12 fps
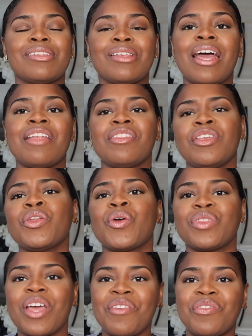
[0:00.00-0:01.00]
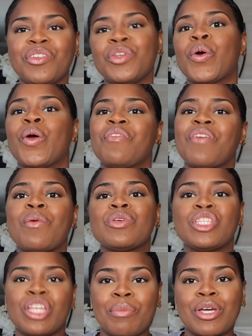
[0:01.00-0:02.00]
and you know, if I
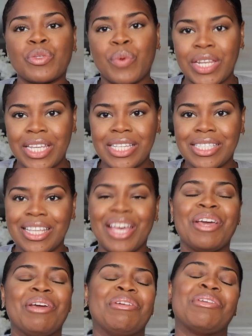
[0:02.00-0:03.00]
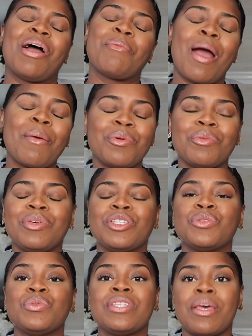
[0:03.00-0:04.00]
was in my 20s, you know, I probably would be
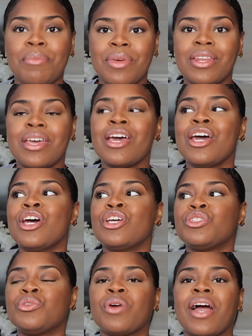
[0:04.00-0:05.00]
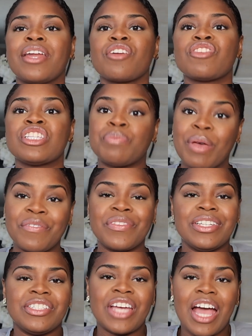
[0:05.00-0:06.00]
too timid to kind of
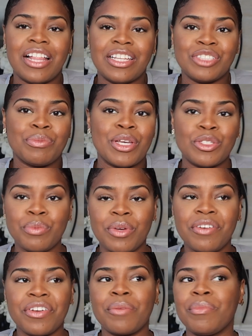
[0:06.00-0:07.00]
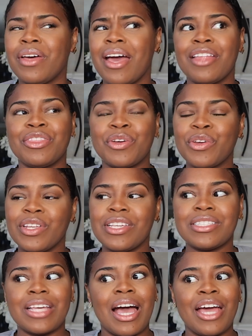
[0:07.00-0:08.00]
respectfully challenge my superior. But at
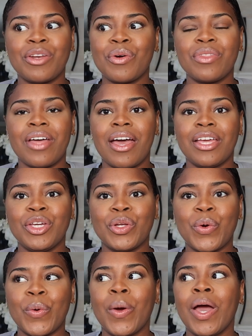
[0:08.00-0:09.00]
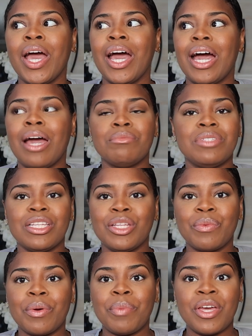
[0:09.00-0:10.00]
30s, I know that, you know, I'm
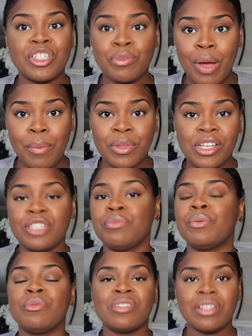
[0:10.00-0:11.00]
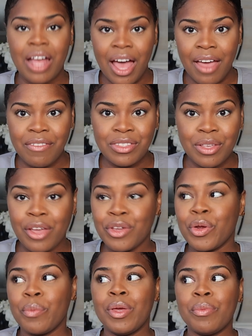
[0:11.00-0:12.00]
dealing with patient population, people's lives, you
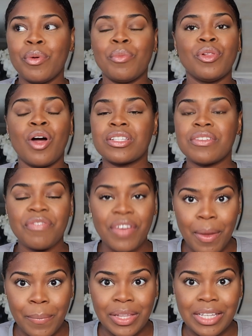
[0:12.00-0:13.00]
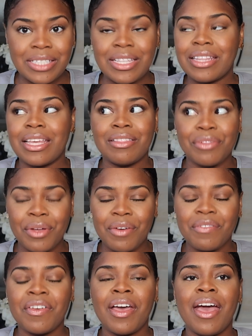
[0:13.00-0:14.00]
know, people belong to families that they
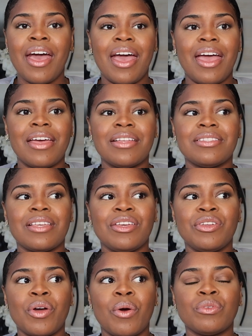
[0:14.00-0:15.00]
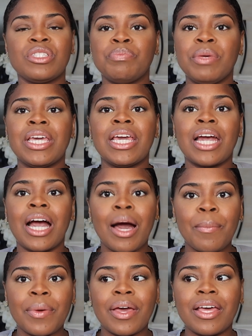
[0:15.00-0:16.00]
love, and you know, speaking
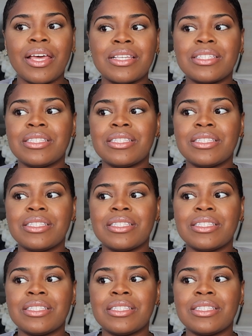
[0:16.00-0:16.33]
up is,